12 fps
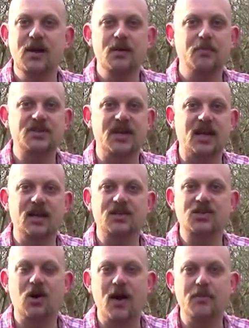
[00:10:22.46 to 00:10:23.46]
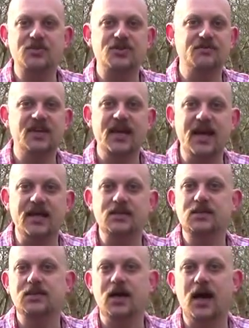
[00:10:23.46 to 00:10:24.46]
particular types of
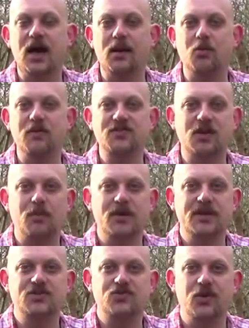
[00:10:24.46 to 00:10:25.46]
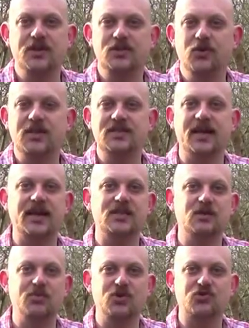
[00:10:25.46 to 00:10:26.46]
kit, or if someone is looking to get
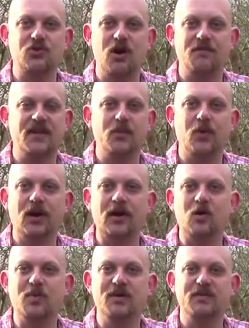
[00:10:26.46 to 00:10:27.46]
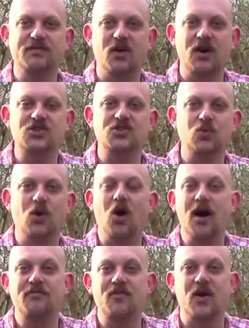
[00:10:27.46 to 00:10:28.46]
into bushcraft and they want a little bit of advice as to what
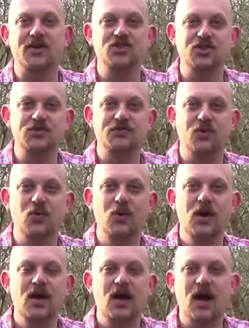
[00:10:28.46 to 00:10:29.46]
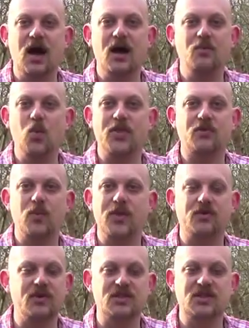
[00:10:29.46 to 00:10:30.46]
I find useful,
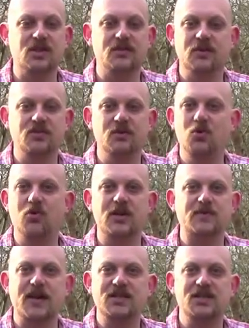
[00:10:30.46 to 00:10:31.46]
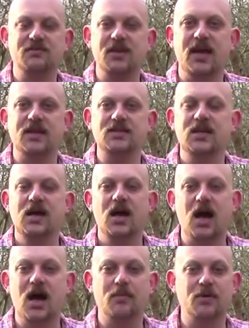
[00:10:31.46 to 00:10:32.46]
whether it's the more expensive kit,
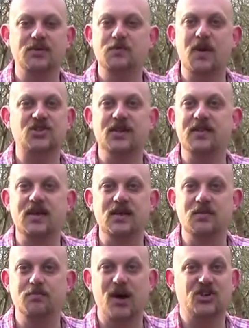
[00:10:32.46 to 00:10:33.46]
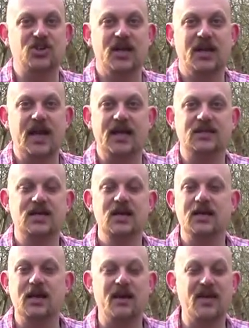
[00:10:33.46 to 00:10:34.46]
and especially the budget kit.
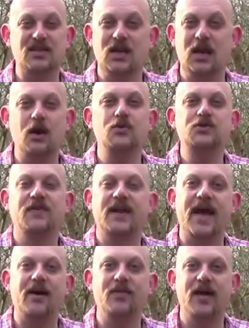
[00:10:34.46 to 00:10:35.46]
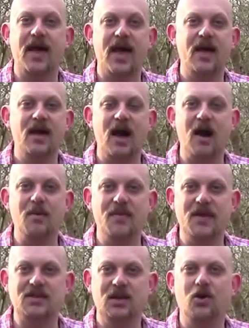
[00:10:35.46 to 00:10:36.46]
There's loads of it out there,
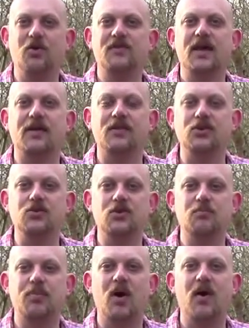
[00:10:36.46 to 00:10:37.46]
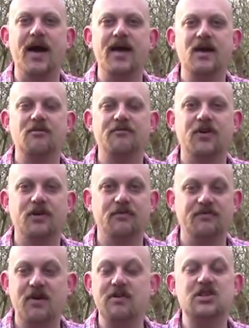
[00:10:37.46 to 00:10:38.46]
and there's a lot of kit that you can buy for
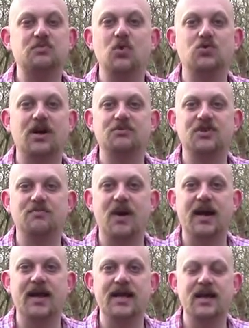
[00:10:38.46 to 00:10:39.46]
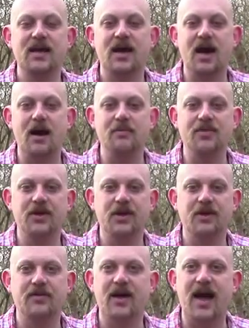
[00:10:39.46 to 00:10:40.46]
very small sums of money that
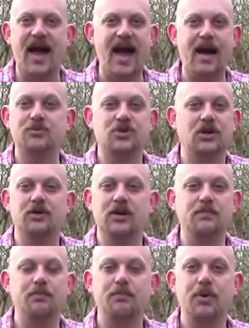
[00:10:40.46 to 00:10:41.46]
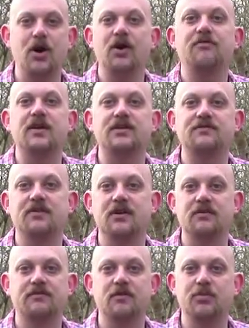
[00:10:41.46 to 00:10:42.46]
are absolutely perfect
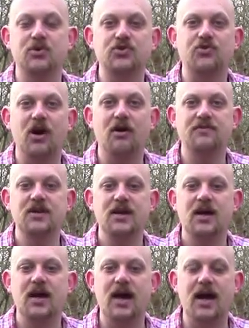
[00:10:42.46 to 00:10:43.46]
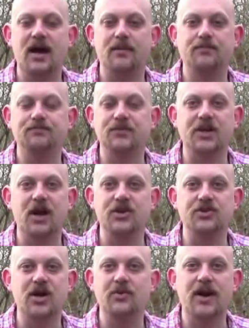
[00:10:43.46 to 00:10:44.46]
for bushcraft.
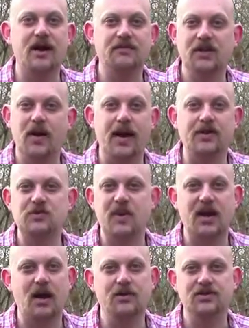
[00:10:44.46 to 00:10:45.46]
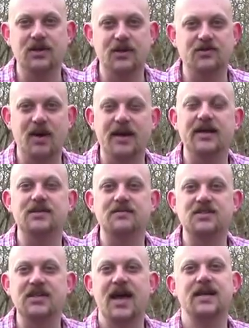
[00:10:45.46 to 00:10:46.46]
You don't have to go out and spend loads and loads of money, as
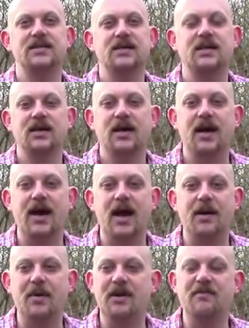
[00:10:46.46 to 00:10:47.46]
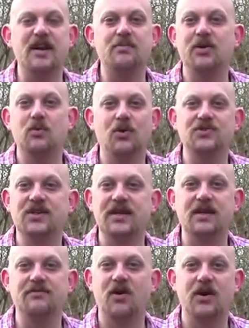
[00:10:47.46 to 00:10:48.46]
I've said. And if anybody wants
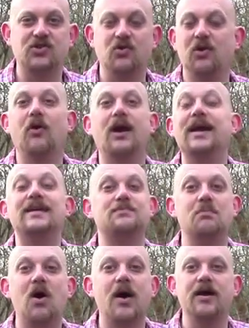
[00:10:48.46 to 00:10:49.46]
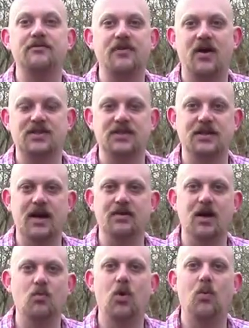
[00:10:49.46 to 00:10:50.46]
any advice, or at least my advice and
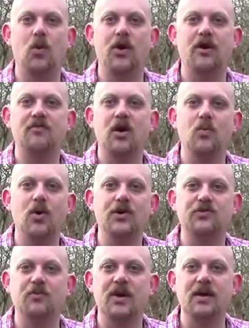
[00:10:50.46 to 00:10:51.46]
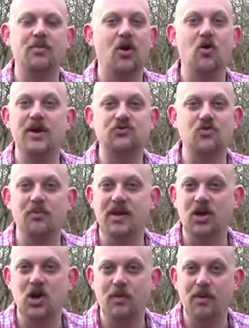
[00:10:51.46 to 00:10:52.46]
what I find works for me, by all means drop
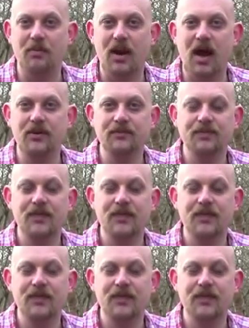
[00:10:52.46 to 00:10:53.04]
me a comment below.